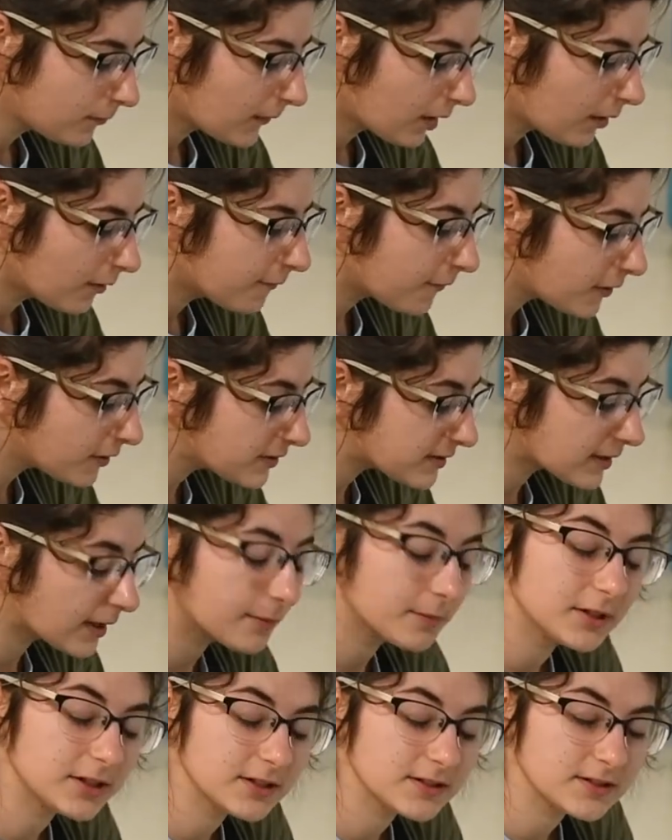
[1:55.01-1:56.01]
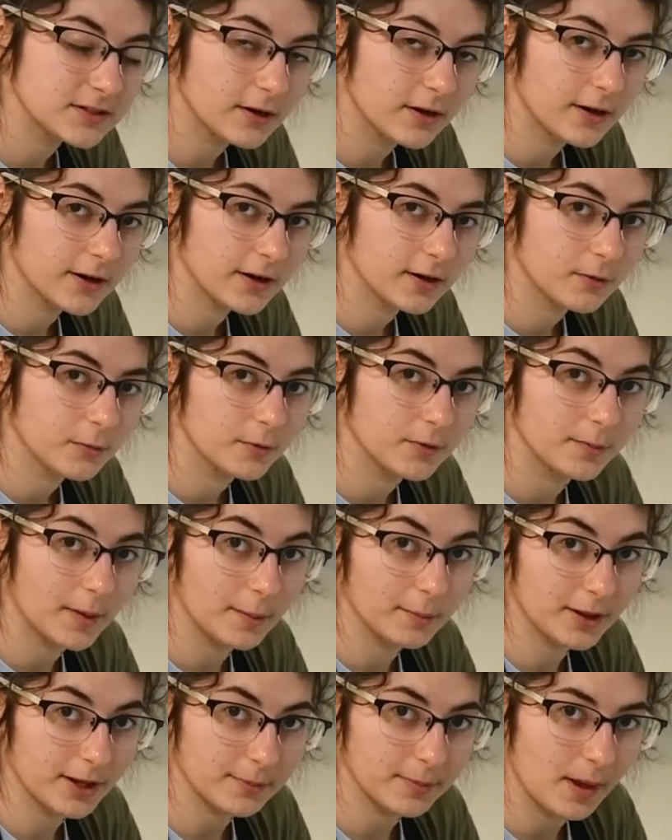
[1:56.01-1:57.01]
first, I'm going to start with my
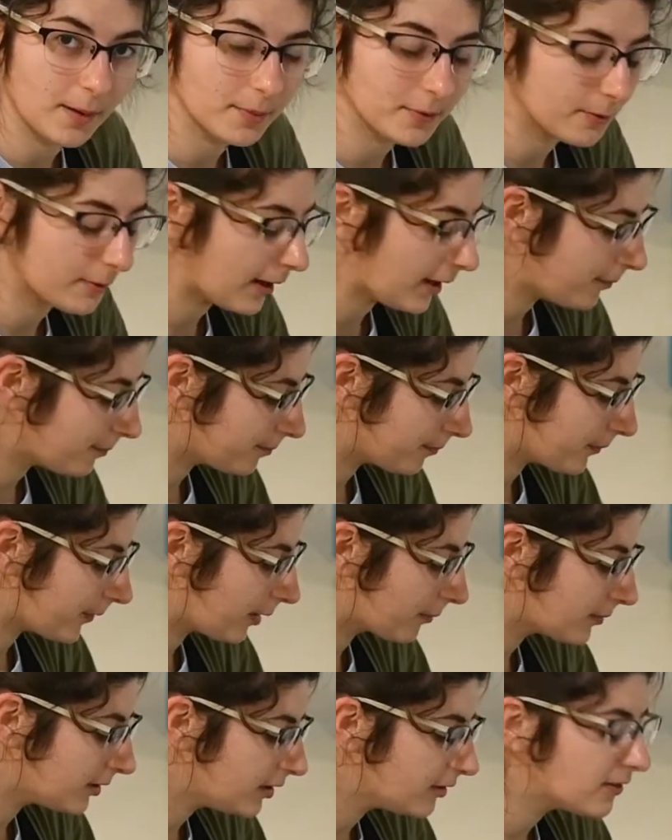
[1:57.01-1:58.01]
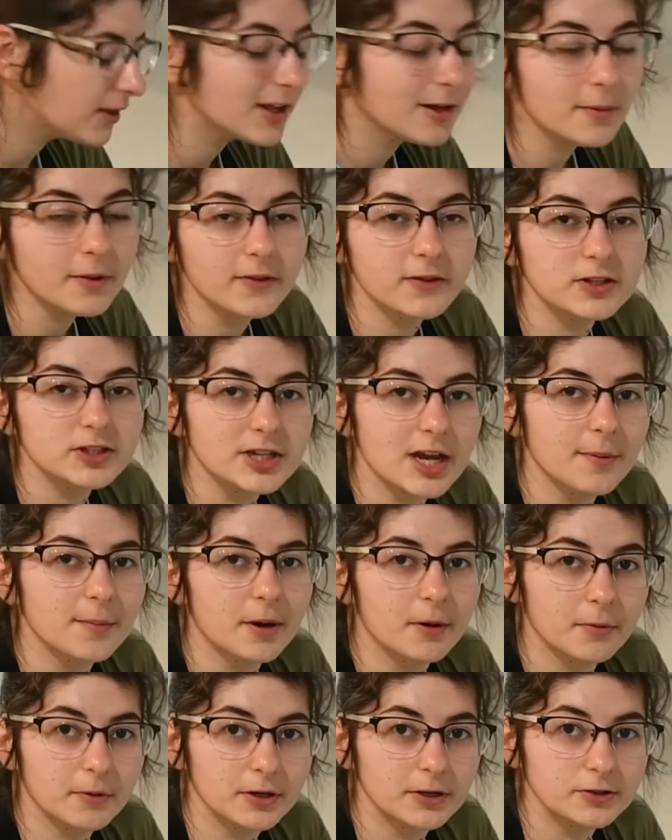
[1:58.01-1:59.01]
black paper, right? I'm going to think about the shape
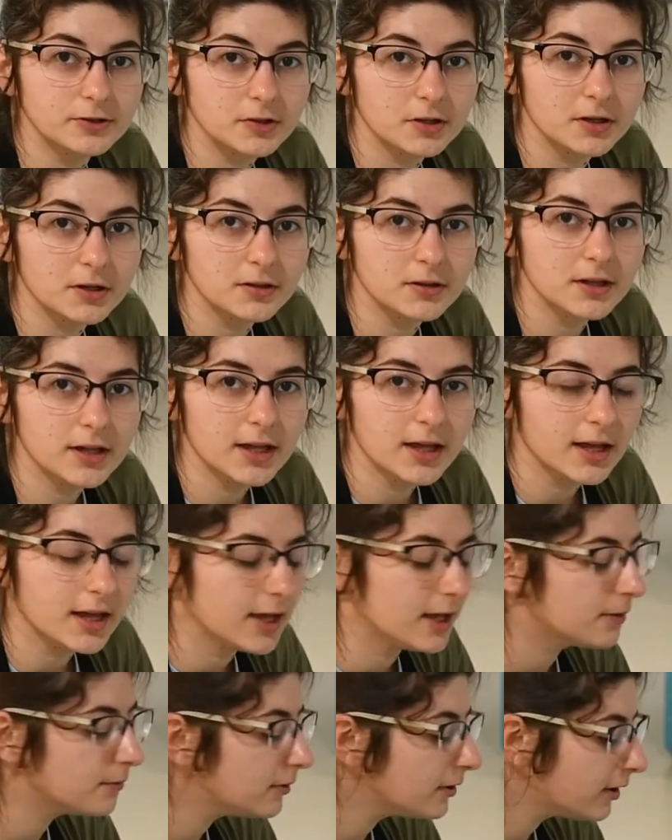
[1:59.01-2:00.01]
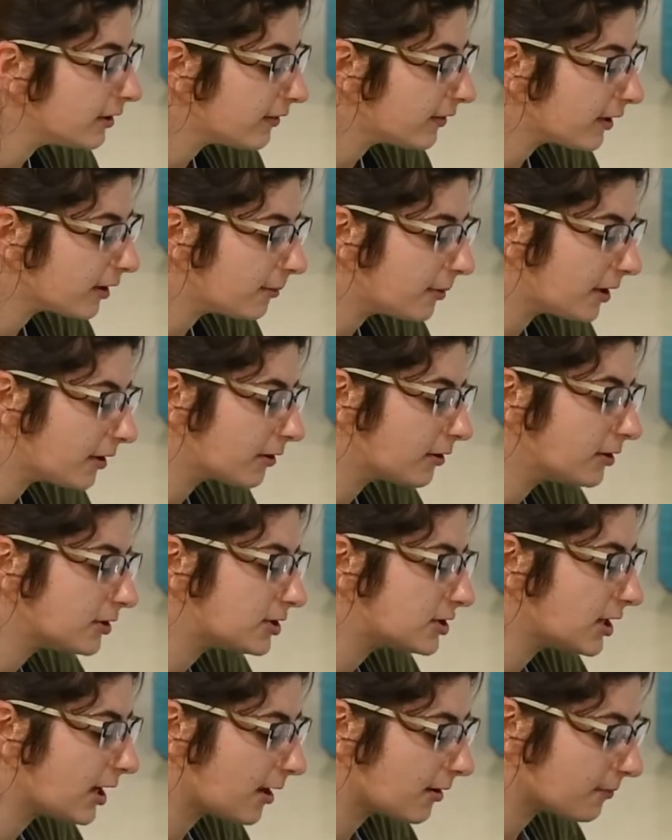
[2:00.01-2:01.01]
I want to draw. And really think about a good
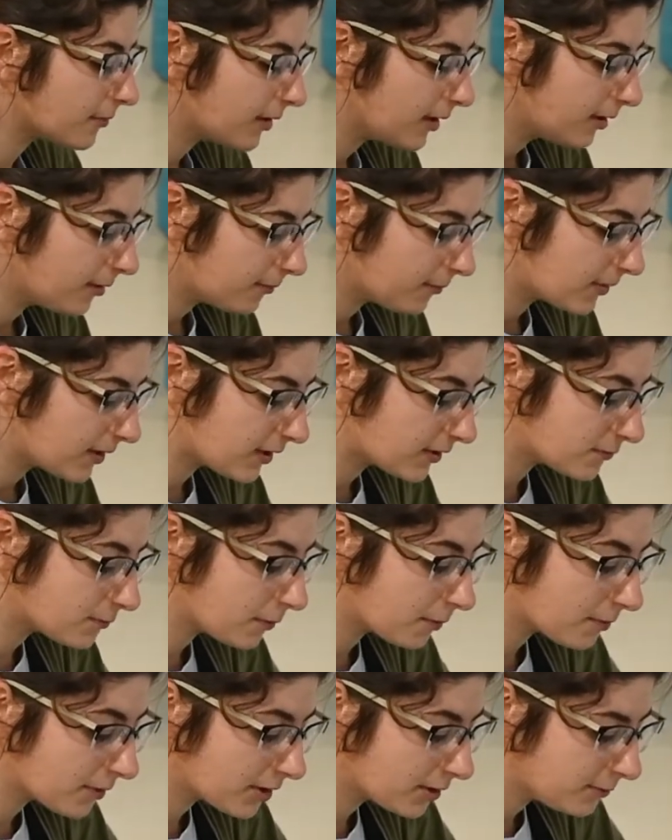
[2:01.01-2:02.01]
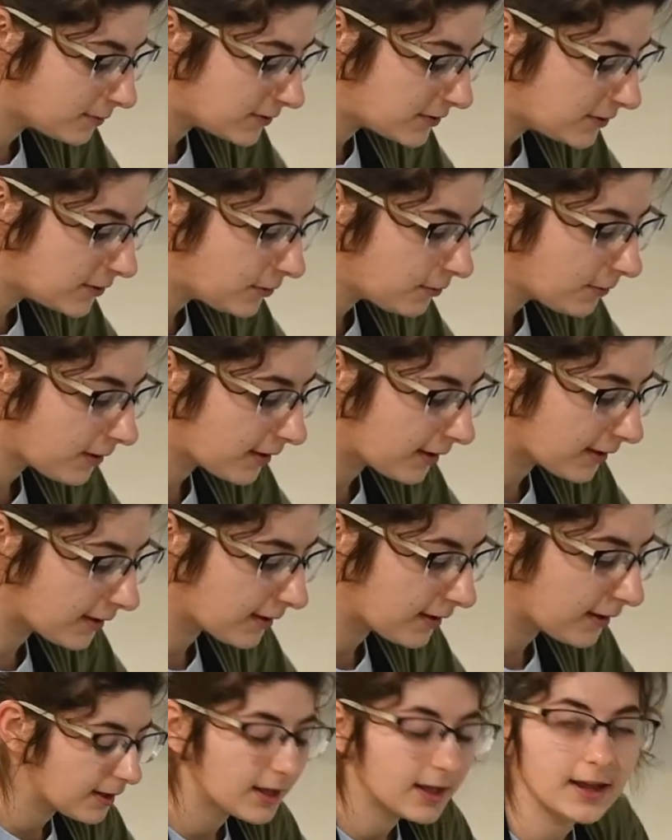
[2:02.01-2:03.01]
shape, because what we're going to be
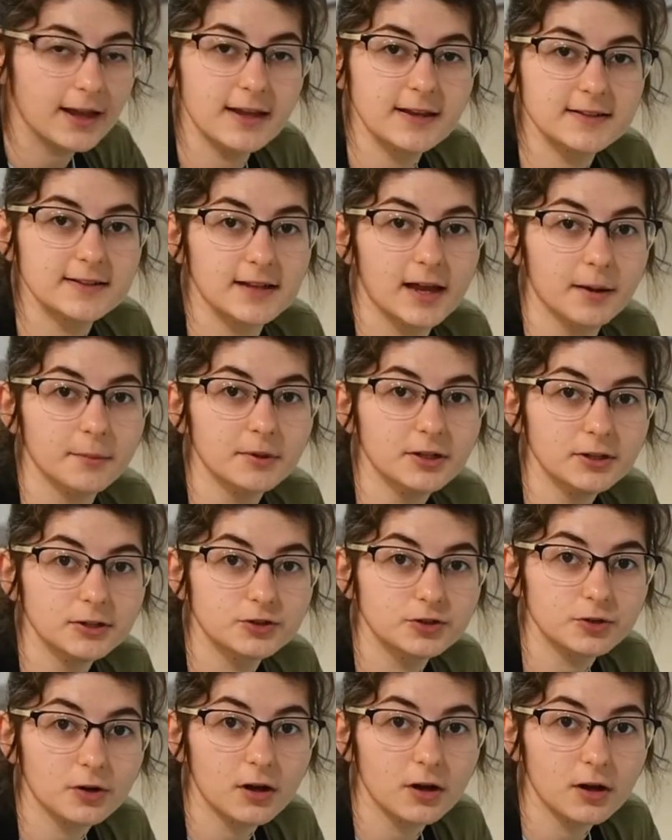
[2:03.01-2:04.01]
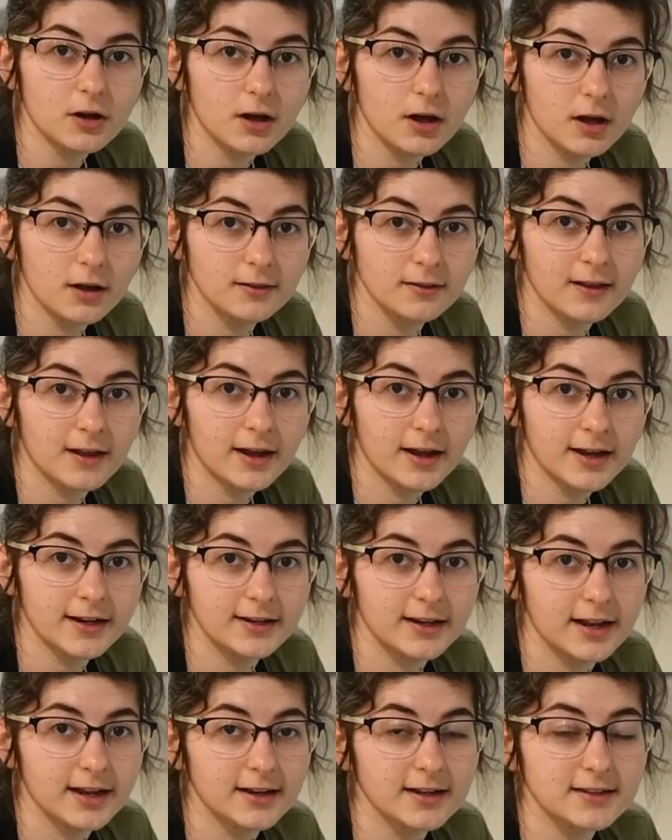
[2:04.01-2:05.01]
doing is I'm going to draw a
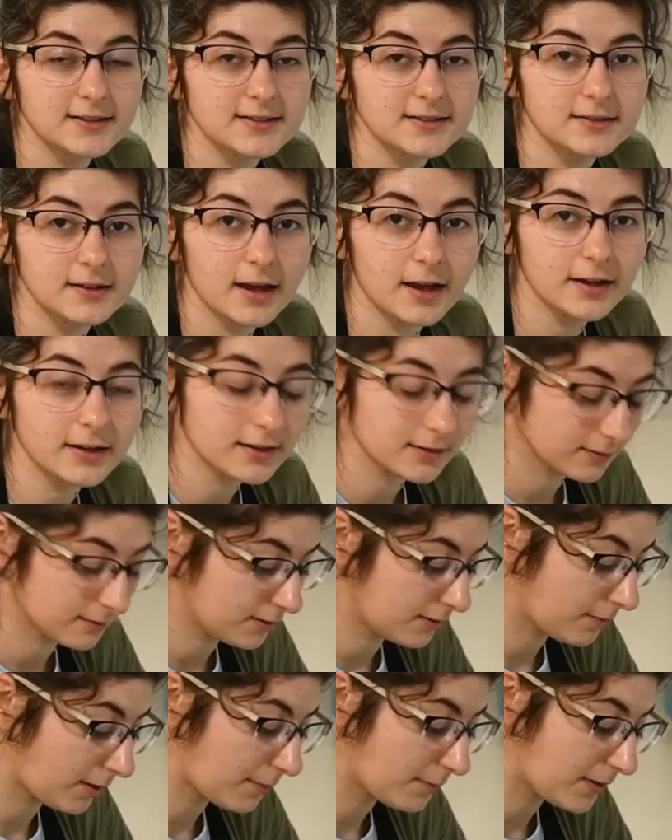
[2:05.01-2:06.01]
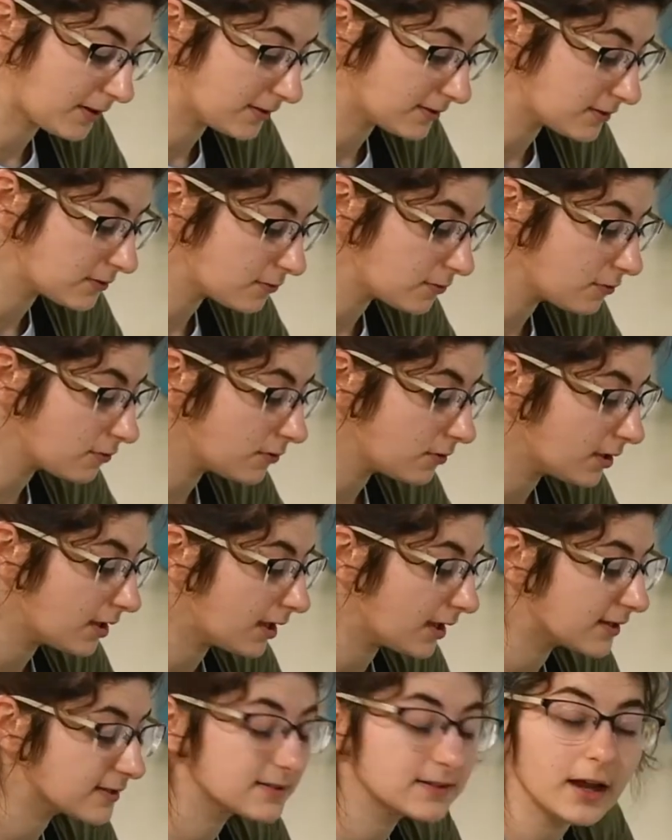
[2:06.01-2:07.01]
line, and my pencil
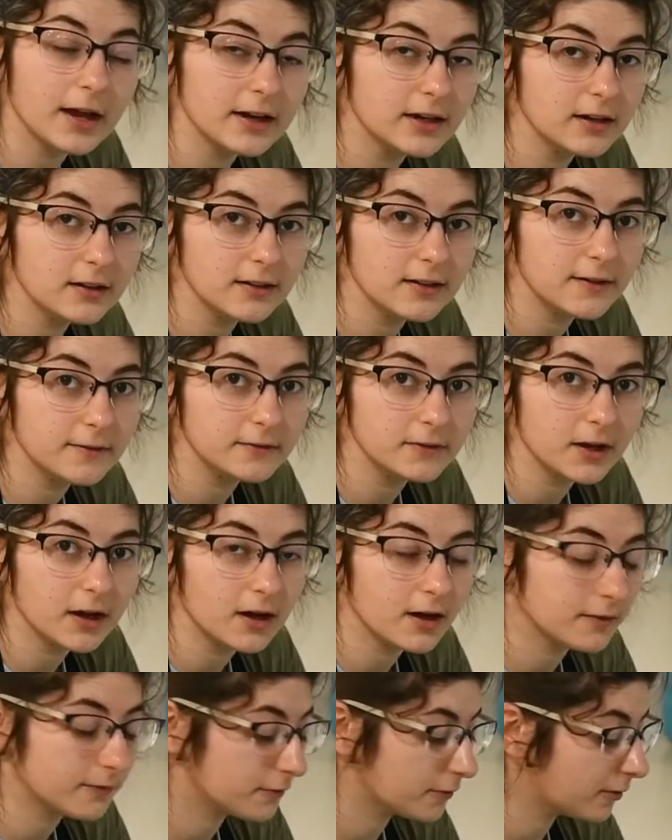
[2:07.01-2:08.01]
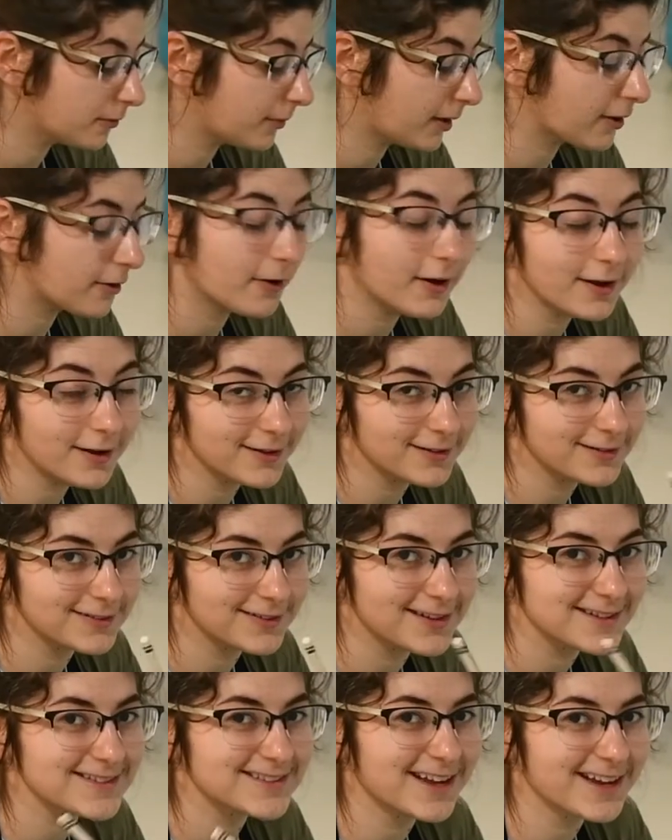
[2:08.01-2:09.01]
is not going to lift off, or my crayon
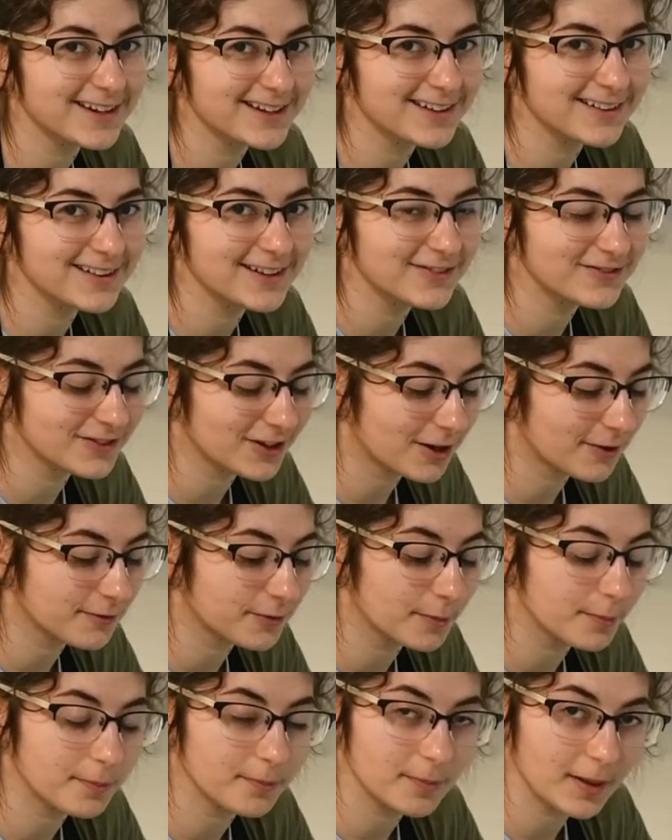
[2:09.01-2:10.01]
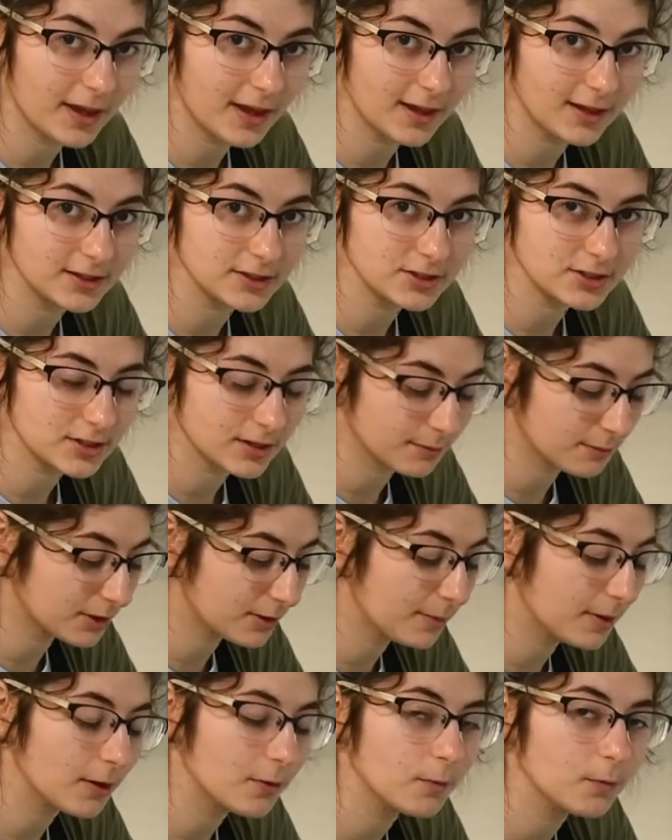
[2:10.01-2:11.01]
is not going to lift off the page. I'm going to
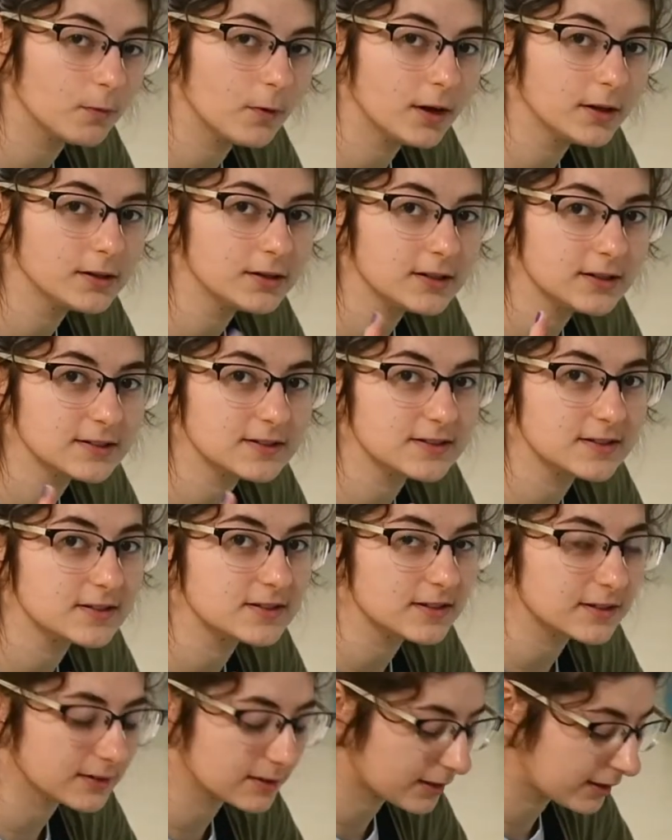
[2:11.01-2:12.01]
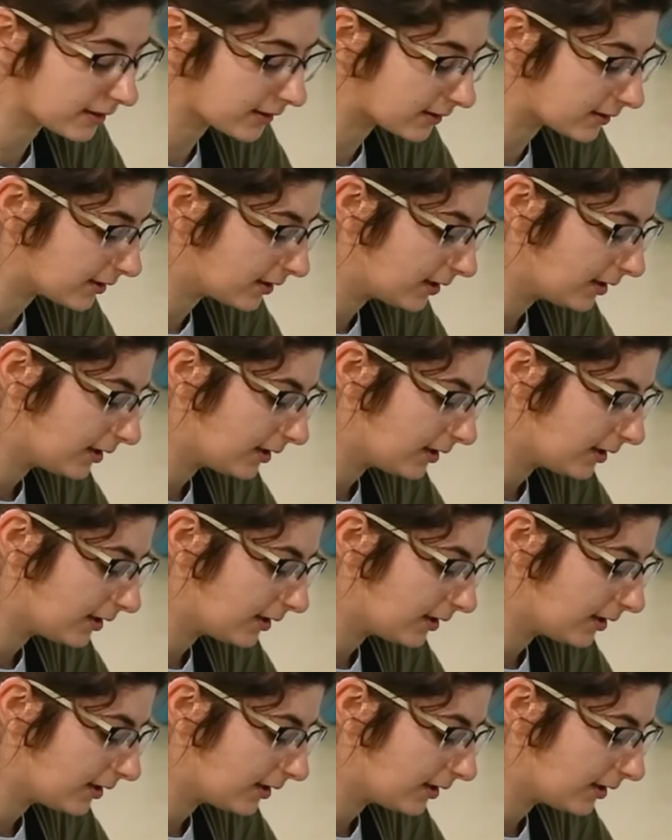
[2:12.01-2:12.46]
make one consistent line.